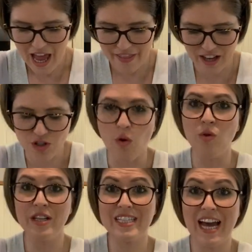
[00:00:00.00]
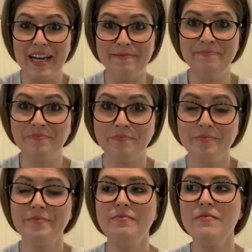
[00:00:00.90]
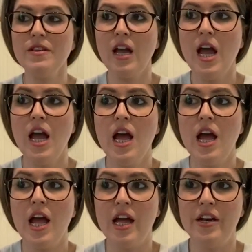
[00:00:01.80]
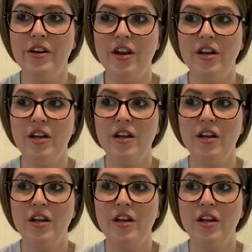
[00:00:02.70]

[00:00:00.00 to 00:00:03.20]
And that's the only time in